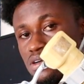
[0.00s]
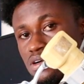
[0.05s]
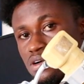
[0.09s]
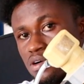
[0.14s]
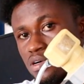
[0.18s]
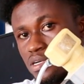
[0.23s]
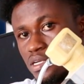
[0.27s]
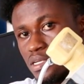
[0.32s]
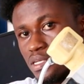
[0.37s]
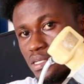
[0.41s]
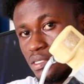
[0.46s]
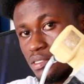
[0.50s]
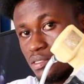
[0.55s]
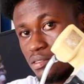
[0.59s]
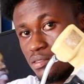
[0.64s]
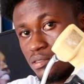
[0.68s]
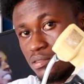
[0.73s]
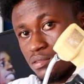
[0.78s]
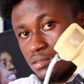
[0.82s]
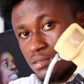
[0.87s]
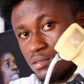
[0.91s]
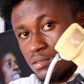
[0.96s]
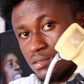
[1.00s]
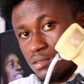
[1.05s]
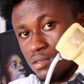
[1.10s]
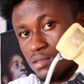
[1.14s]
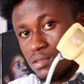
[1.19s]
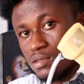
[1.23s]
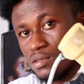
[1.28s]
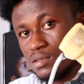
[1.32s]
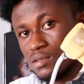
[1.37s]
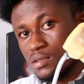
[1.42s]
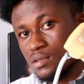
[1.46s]
okay,
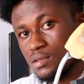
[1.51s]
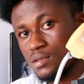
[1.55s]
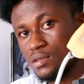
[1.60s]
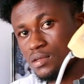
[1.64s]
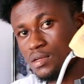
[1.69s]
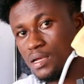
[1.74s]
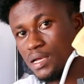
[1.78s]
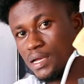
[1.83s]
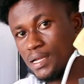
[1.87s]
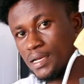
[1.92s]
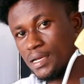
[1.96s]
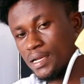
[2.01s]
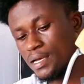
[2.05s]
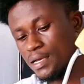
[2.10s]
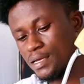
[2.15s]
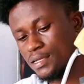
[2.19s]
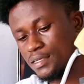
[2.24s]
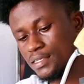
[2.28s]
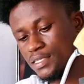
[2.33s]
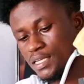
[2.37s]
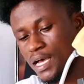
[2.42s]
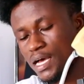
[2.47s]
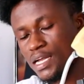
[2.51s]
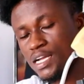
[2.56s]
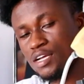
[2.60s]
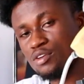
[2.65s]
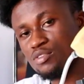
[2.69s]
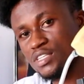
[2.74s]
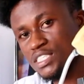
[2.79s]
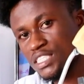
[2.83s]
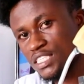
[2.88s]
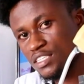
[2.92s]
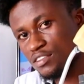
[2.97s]
and then at the
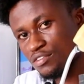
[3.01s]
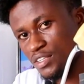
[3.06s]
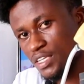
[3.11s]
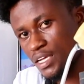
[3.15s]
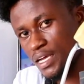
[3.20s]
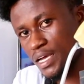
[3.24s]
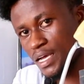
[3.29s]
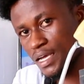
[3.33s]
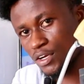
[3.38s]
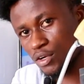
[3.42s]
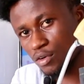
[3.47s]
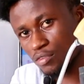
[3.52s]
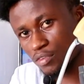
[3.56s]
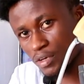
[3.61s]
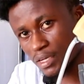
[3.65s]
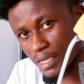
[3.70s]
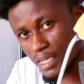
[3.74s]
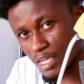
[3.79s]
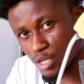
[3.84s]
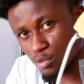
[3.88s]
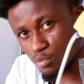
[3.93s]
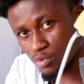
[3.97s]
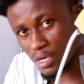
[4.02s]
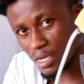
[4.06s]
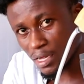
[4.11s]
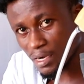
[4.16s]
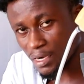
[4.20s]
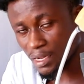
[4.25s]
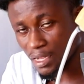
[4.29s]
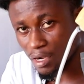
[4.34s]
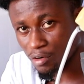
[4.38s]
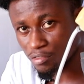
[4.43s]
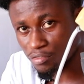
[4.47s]
receiving end of the cable that
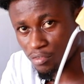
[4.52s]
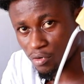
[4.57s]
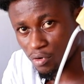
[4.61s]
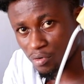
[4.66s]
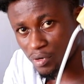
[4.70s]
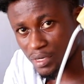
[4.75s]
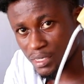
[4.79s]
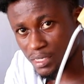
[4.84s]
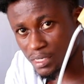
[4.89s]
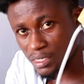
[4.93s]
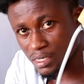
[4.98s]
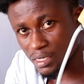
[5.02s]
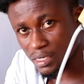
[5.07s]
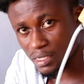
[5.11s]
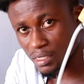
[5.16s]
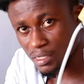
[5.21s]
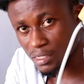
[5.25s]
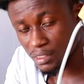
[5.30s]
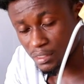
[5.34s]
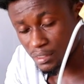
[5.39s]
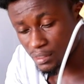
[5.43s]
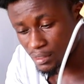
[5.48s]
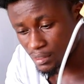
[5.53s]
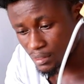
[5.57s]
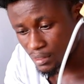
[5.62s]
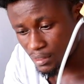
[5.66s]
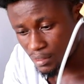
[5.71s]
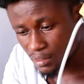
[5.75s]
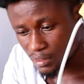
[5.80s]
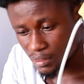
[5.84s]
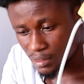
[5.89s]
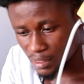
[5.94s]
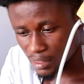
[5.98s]
they have already laid
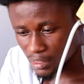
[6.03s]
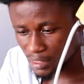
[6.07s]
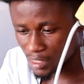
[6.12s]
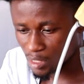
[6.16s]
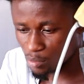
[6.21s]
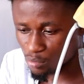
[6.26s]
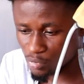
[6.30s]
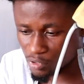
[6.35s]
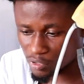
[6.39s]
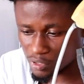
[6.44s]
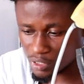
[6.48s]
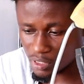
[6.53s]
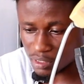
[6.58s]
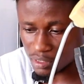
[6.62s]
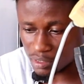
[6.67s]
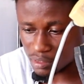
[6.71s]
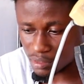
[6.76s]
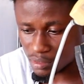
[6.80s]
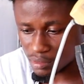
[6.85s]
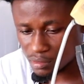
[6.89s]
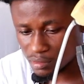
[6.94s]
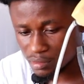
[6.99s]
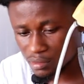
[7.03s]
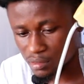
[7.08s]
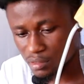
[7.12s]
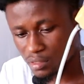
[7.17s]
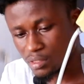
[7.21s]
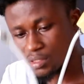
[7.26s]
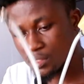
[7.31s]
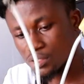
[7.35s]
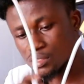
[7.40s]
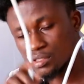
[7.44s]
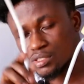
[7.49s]
in the building,
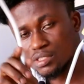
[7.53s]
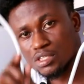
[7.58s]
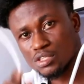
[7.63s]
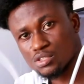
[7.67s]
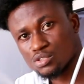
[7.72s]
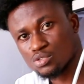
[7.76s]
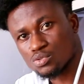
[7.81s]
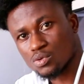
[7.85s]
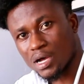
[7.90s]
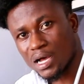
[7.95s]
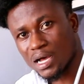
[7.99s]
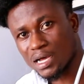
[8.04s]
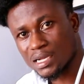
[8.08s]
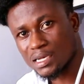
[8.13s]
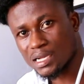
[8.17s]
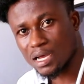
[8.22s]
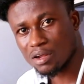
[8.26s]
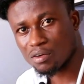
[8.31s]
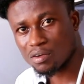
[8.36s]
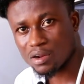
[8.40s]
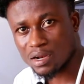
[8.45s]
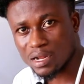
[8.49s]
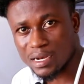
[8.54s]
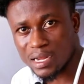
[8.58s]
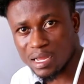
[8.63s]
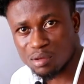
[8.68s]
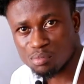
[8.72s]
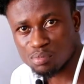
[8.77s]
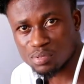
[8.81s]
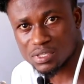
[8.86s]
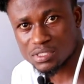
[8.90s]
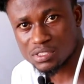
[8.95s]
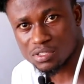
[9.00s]
you need to add another
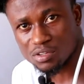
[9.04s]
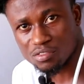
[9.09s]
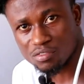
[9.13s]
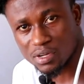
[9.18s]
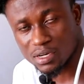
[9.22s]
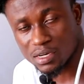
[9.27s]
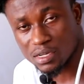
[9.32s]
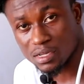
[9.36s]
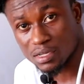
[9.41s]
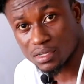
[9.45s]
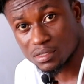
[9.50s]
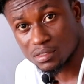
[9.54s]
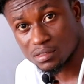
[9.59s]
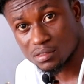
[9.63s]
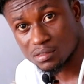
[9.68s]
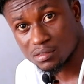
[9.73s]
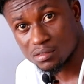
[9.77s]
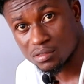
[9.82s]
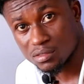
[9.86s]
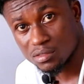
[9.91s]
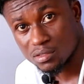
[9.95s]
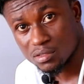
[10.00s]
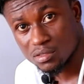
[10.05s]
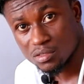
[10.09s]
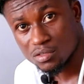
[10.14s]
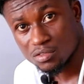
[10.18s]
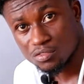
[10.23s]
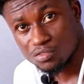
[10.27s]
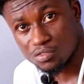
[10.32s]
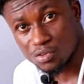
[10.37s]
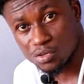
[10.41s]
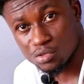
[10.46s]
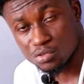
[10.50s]
diplacer over there
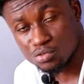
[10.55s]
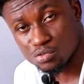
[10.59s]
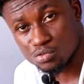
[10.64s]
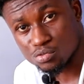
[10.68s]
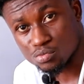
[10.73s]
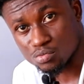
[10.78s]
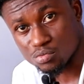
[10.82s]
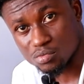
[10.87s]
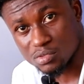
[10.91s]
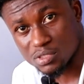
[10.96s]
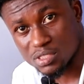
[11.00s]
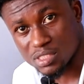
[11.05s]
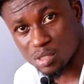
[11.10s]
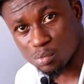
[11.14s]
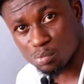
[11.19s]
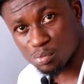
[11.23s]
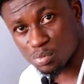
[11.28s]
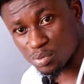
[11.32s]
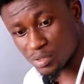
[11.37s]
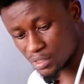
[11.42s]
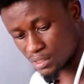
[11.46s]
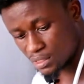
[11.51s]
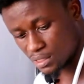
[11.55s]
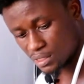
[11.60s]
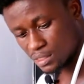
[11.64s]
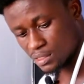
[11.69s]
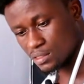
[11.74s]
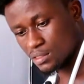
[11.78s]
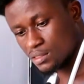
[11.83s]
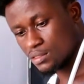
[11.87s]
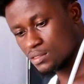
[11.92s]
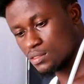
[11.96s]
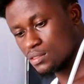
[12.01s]
for you to separate
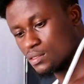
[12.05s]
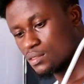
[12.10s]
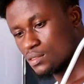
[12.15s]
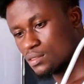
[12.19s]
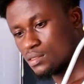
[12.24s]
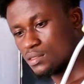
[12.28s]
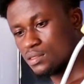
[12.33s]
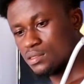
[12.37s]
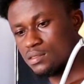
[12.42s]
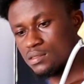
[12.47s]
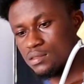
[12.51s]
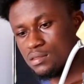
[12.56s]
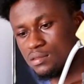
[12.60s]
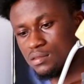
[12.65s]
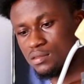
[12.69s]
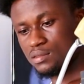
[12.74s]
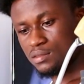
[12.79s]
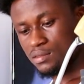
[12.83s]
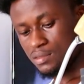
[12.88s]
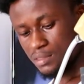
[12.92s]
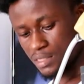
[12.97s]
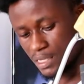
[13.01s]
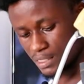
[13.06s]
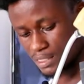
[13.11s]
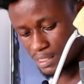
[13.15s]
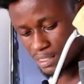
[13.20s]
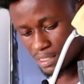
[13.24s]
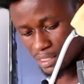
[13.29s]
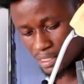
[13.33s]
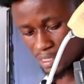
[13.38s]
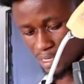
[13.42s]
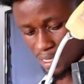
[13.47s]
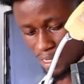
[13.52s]
the
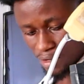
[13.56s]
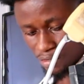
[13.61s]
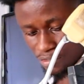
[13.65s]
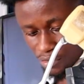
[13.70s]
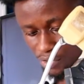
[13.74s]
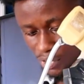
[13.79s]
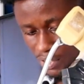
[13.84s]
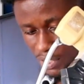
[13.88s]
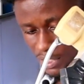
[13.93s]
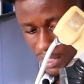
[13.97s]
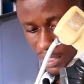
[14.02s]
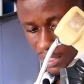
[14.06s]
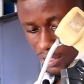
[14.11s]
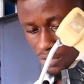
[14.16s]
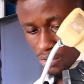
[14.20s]
signal for each